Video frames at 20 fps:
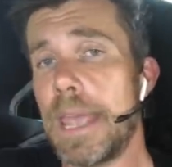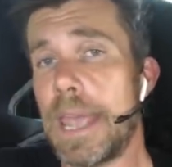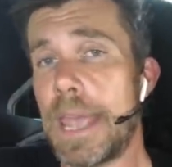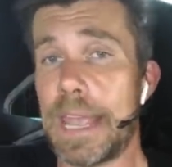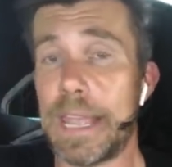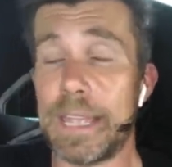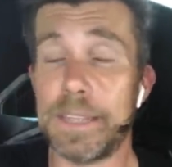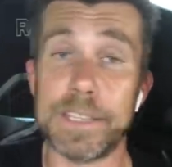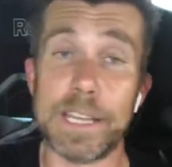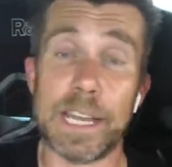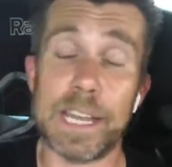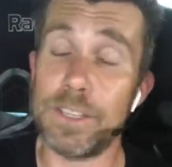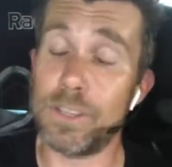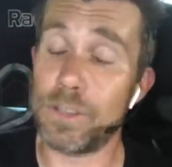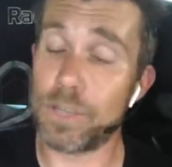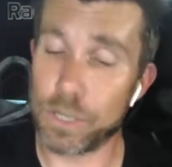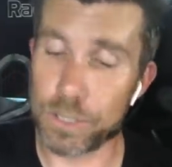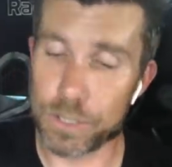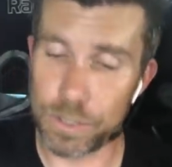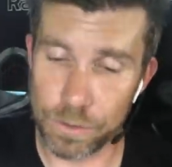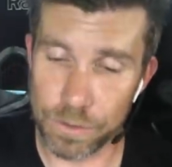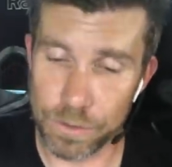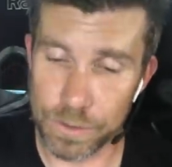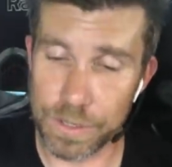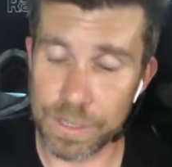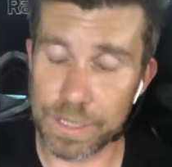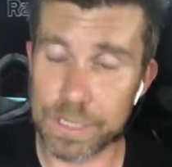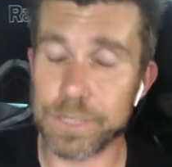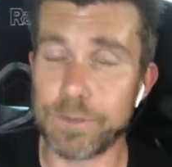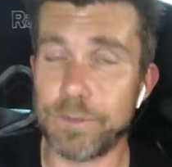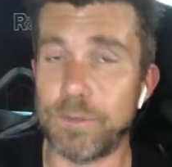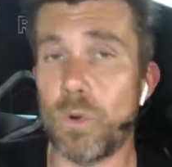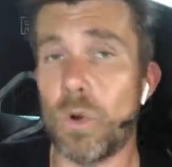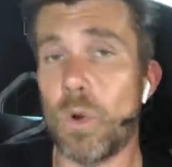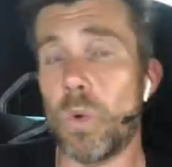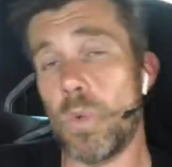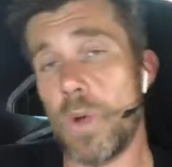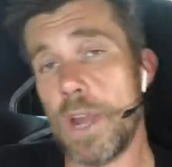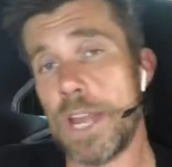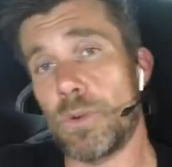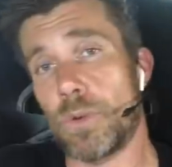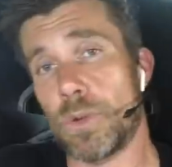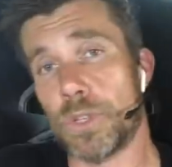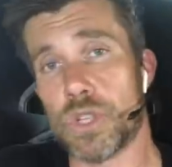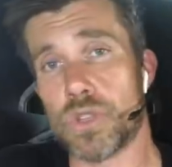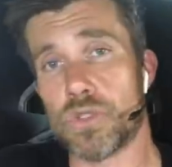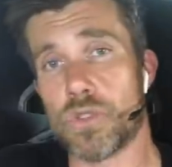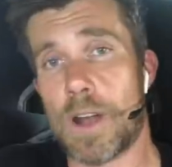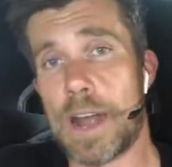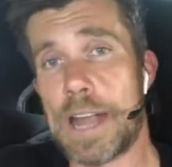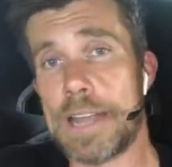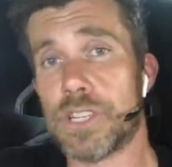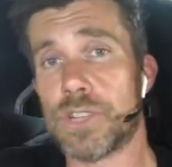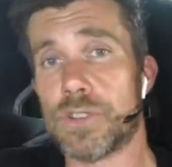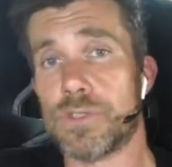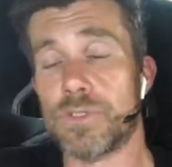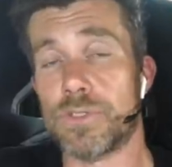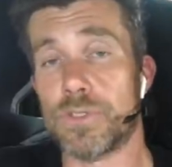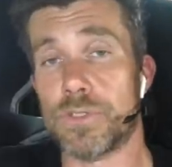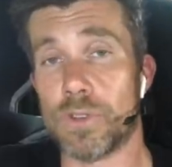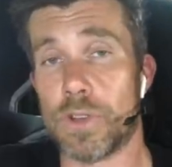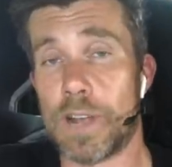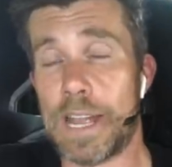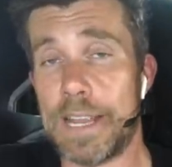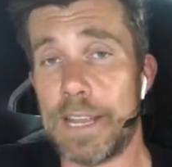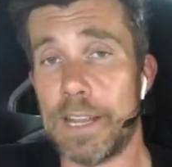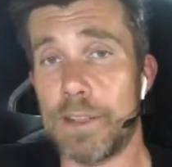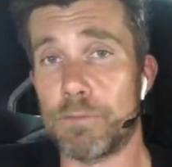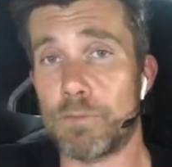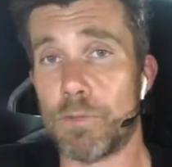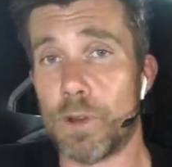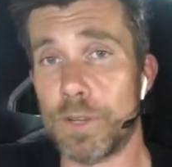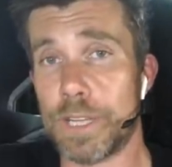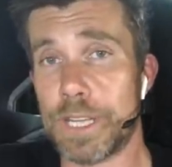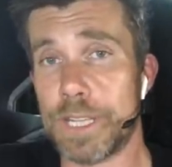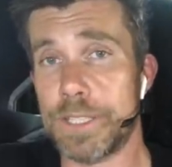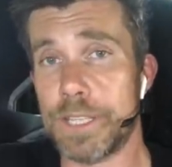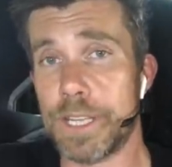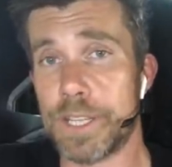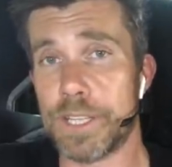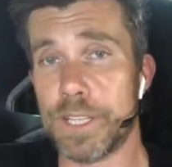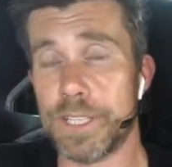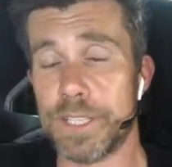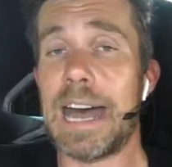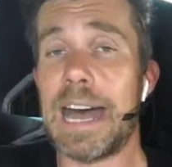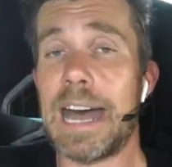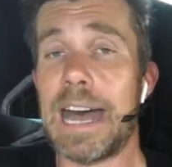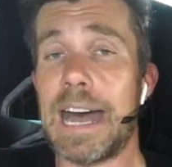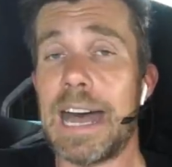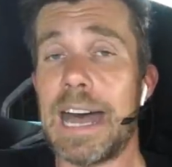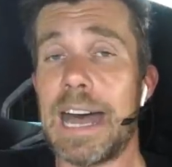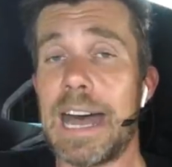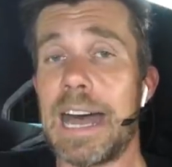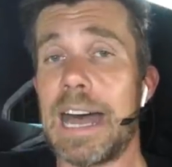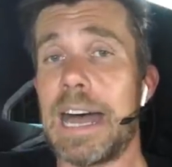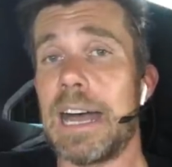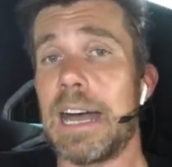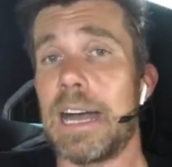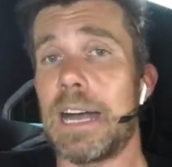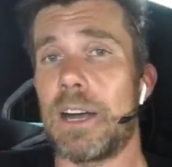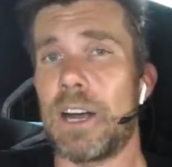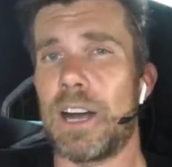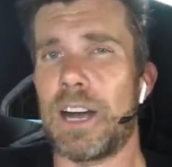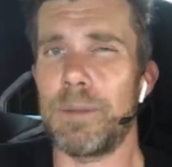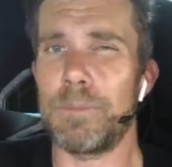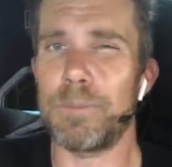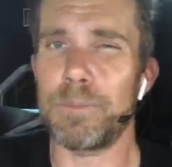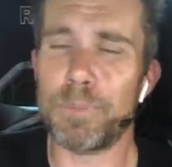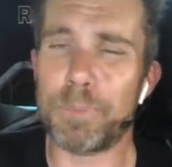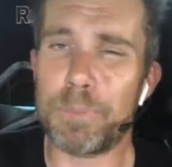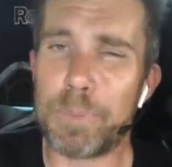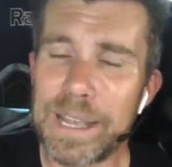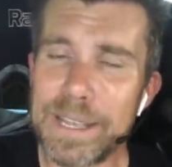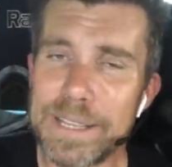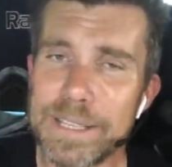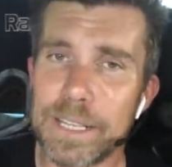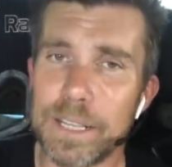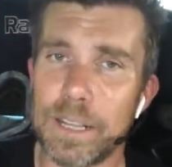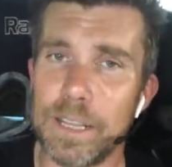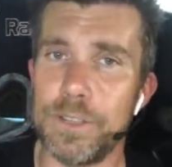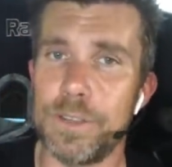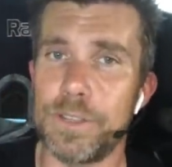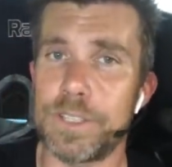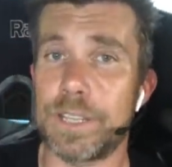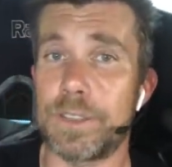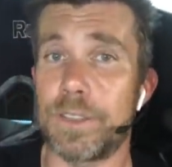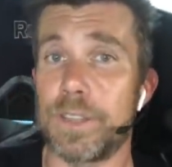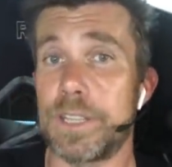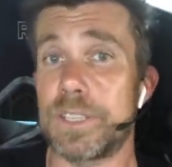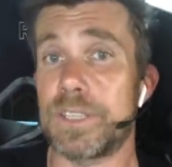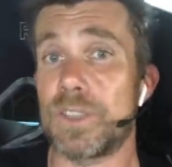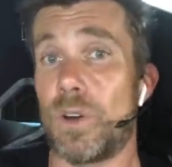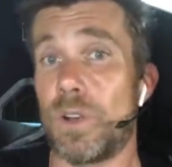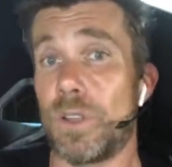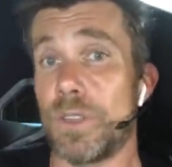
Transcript: And you could use this for wet or dry road conditions. I'm basically using this